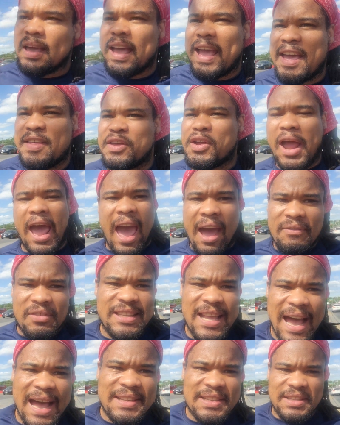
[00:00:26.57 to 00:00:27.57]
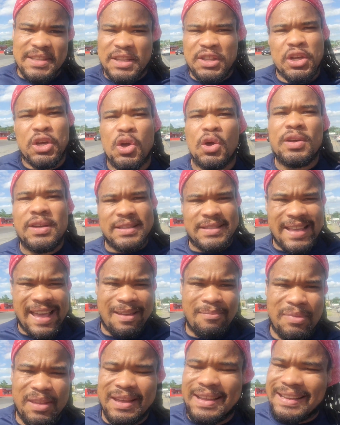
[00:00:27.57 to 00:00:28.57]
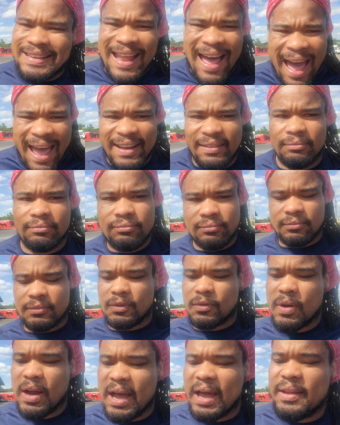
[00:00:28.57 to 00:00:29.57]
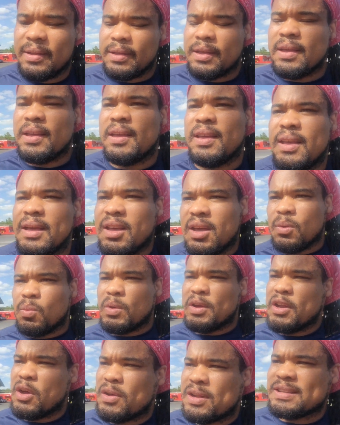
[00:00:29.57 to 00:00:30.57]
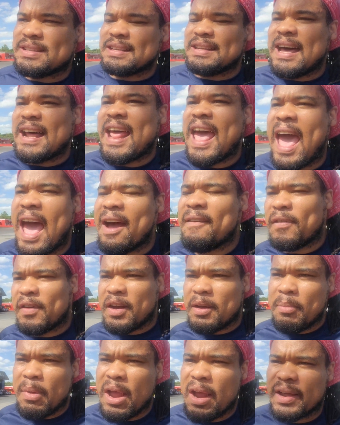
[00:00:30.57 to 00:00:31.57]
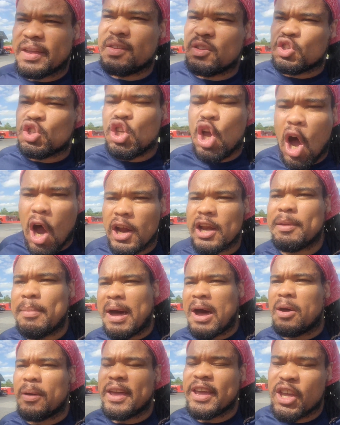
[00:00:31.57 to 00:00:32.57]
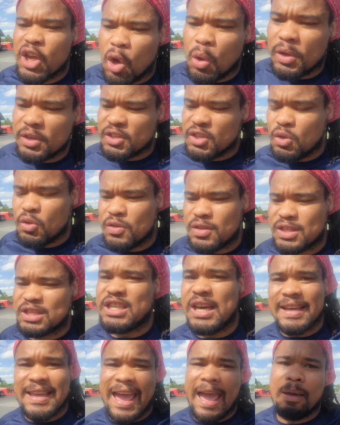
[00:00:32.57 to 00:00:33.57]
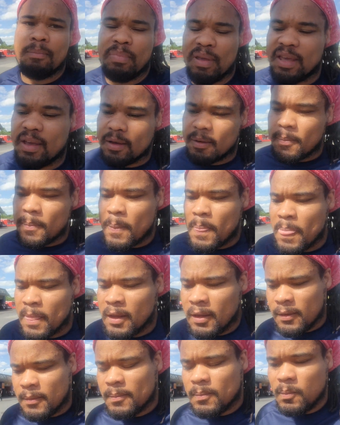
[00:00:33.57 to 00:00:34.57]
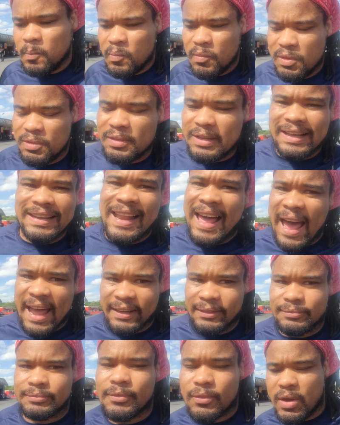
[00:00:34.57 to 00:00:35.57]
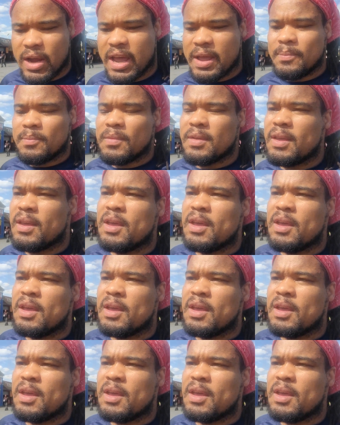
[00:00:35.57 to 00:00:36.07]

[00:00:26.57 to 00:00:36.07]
And they're advertising that they're going to Zambia a lot, right? We know there's a lot of African Americans talking about and going to the Gambia a lot, right?